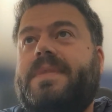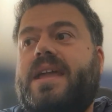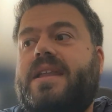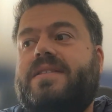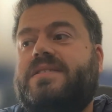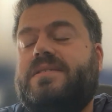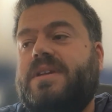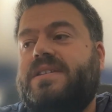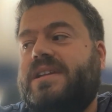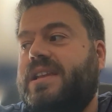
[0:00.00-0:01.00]
And
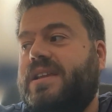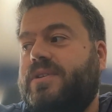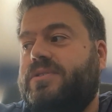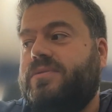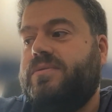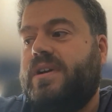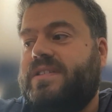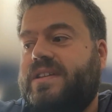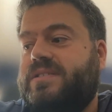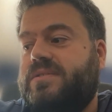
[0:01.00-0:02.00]
basically, what you
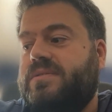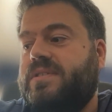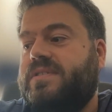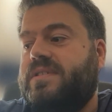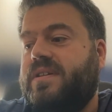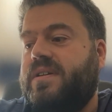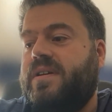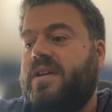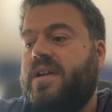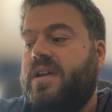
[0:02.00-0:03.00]
access to is
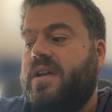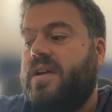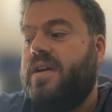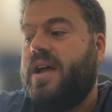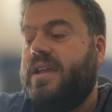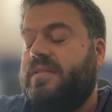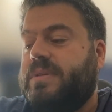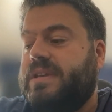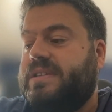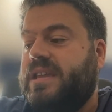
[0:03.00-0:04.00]
a
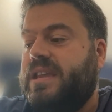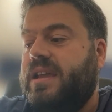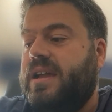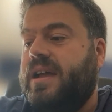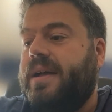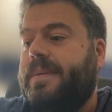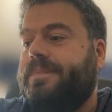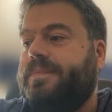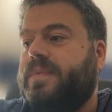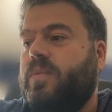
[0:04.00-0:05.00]
high-end PC
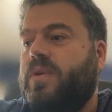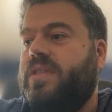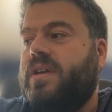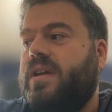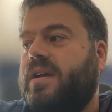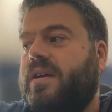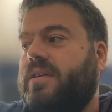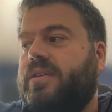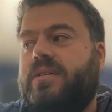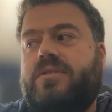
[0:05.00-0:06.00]
with
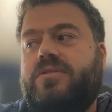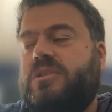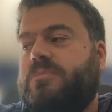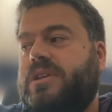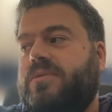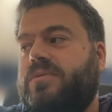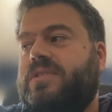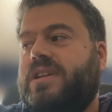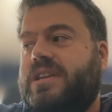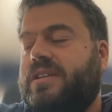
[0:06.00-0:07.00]
a
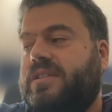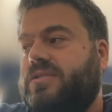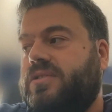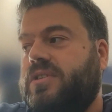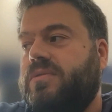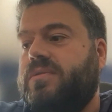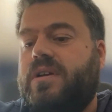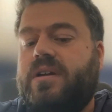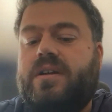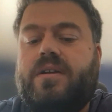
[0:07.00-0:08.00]
GPU dedicated to you,
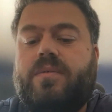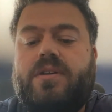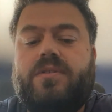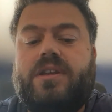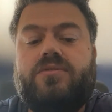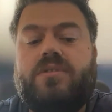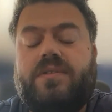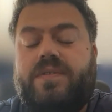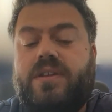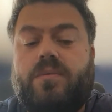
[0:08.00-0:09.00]
where you can do
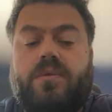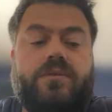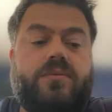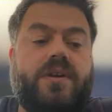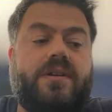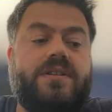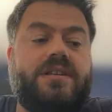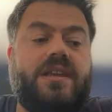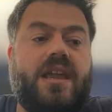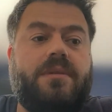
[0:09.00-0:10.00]
anything you want, whether
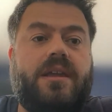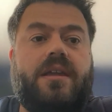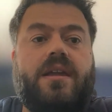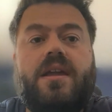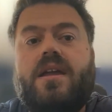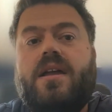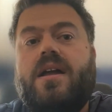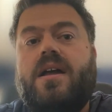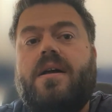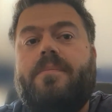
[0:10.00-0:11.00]
it's gaming,
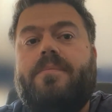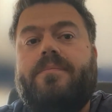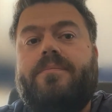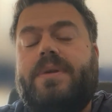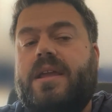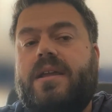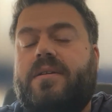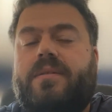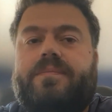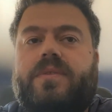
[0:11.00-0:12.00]
play
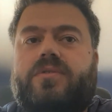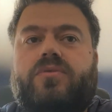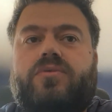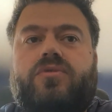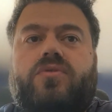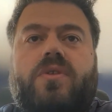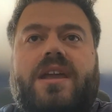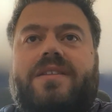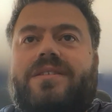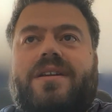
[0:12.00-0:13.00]
to
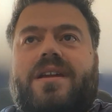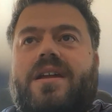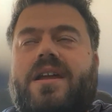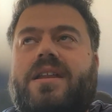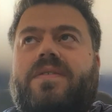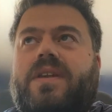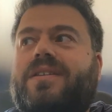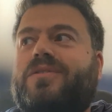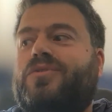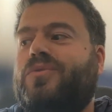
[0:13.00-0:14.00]
create
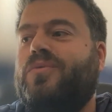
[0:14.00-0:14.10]
anything, to